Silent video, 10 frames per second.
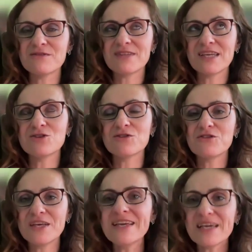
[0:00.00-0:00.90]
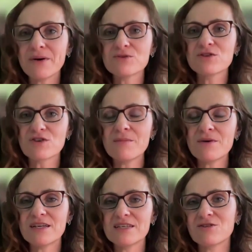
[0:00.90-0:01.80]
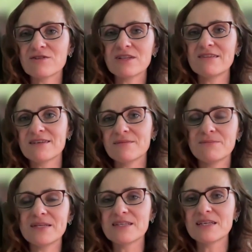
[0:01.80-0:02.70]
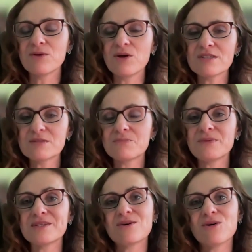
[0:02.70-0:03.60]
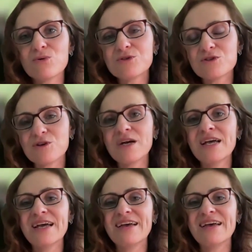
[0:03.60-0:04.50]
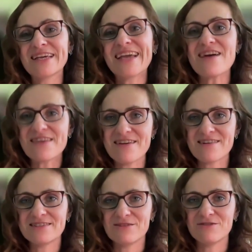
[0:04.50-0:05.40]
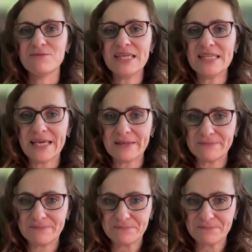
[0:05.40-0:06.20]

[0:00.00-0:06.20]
they don't think about grammar as only the building blocks, but also the carriers of meaning.